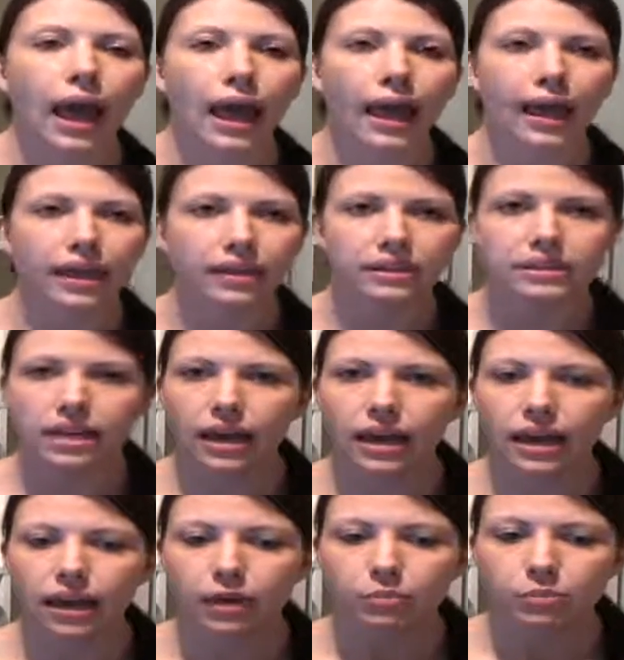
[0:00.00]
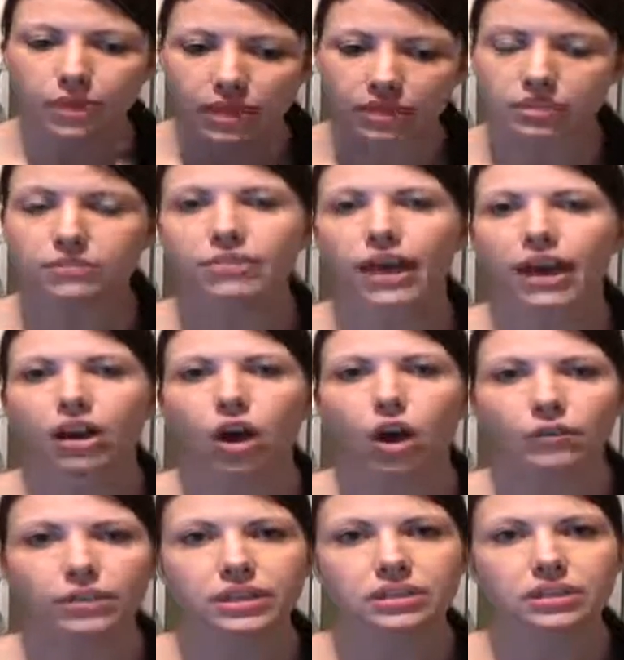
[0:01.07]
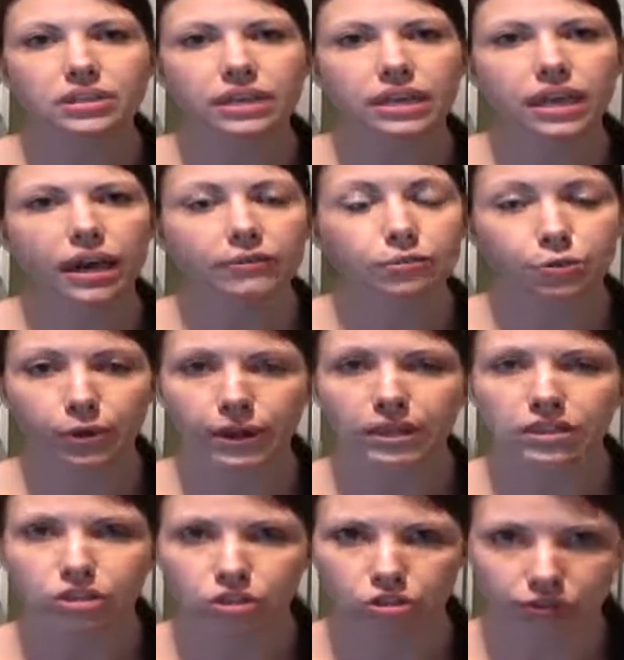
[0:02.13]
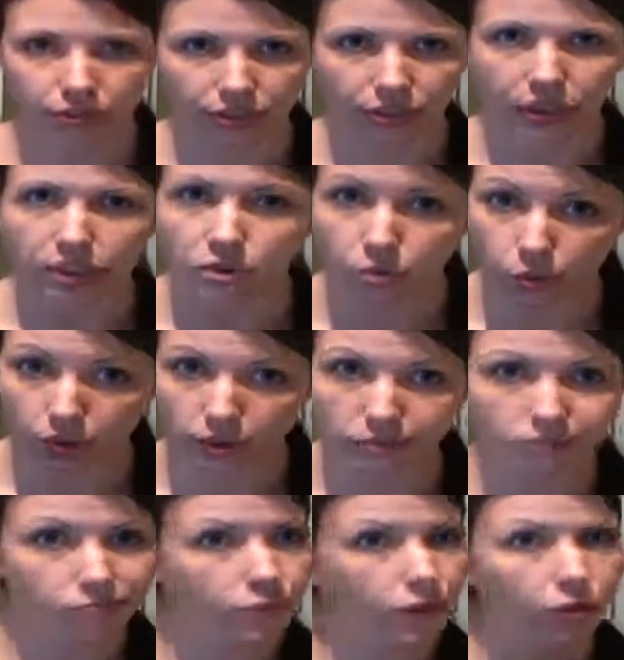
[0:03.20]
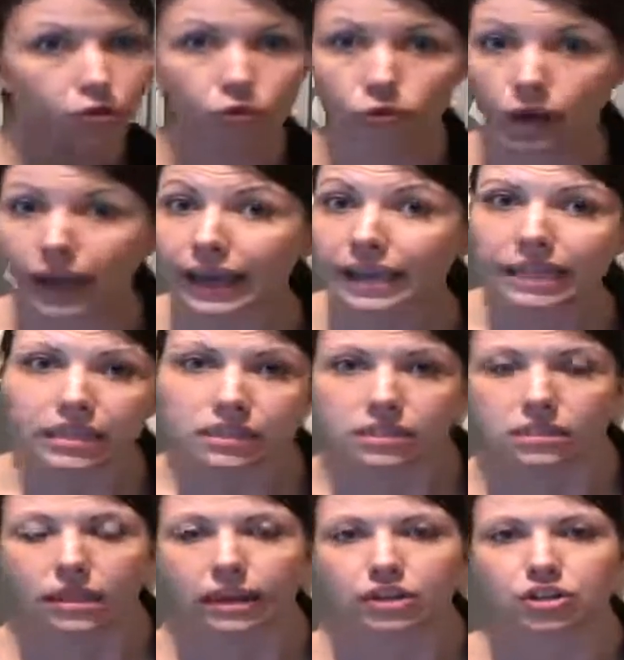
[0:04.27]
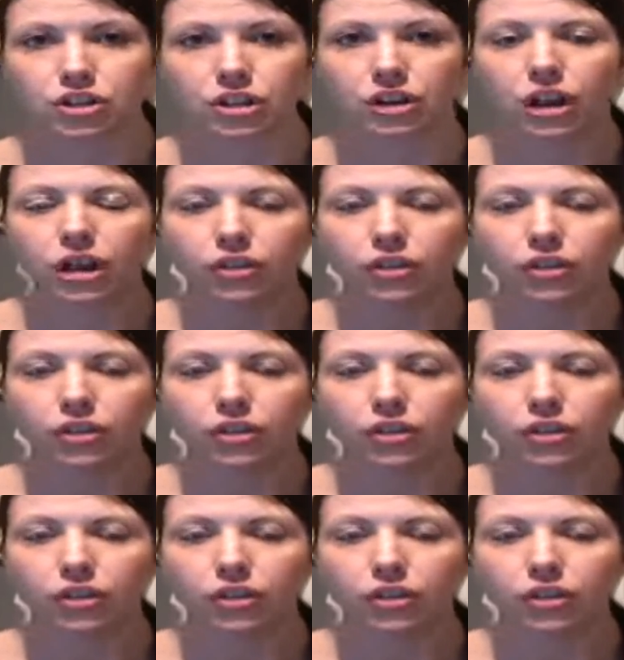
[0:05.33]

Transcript: And because of that, obviously, I've created two different things. One, variety and selection.